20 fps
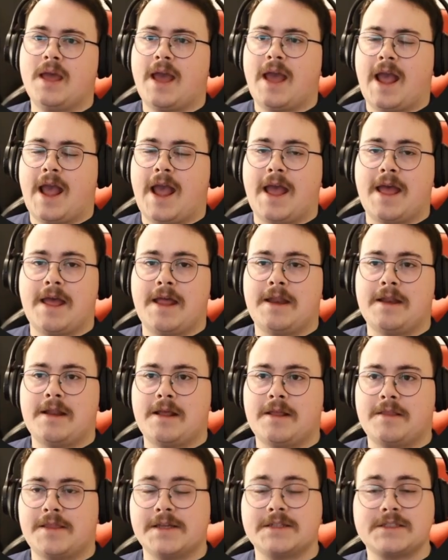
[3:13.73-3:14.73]
And
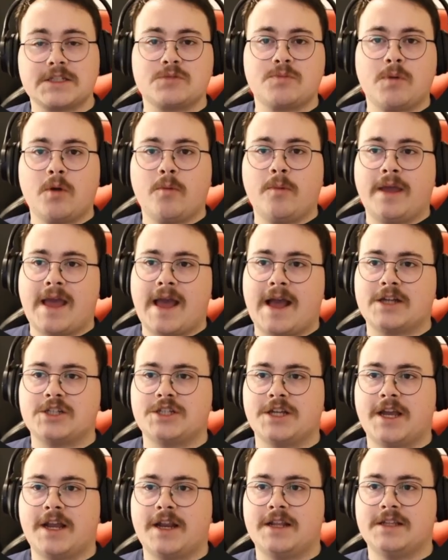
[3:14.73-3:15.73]
this is where we
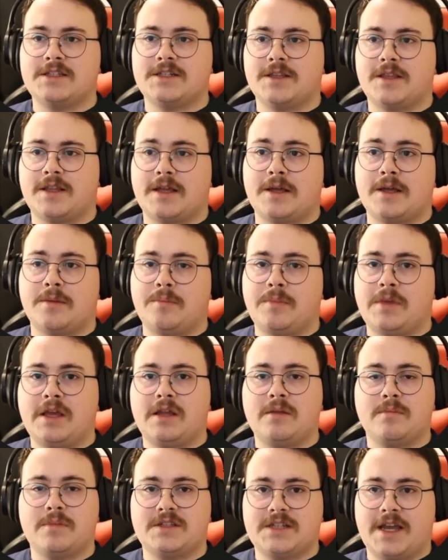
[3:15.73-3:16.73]
actually get into the meat
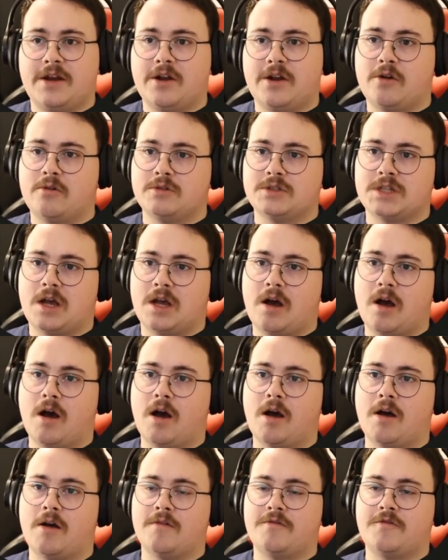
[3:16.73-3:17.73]
and potatoes
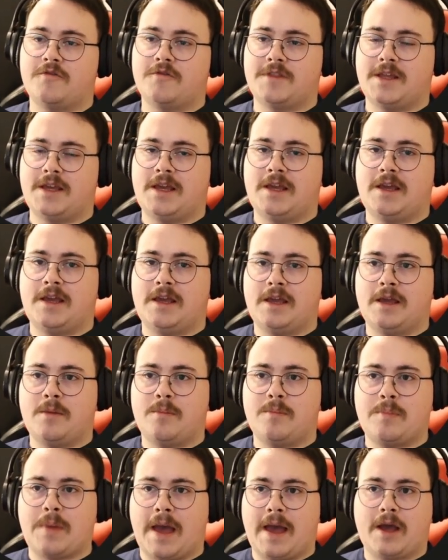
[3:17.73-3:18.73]
of the
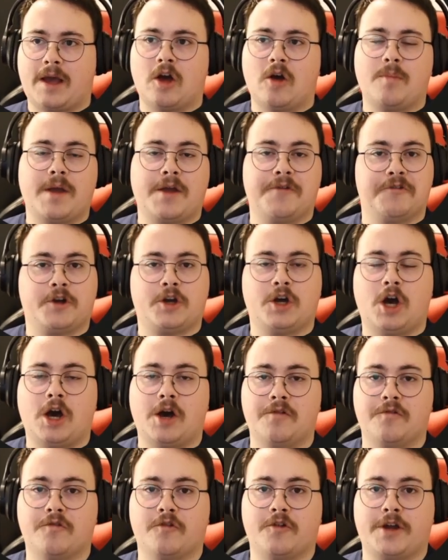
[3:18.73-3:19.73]
backup and
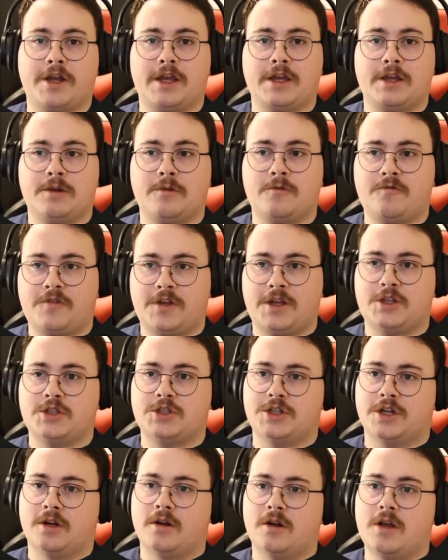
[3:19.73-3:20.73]
recovery
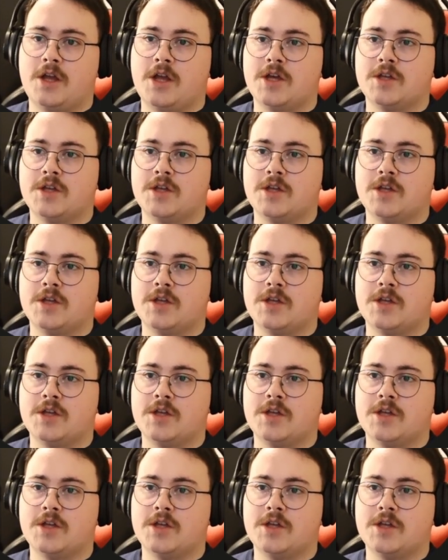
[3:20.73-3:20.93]
feature.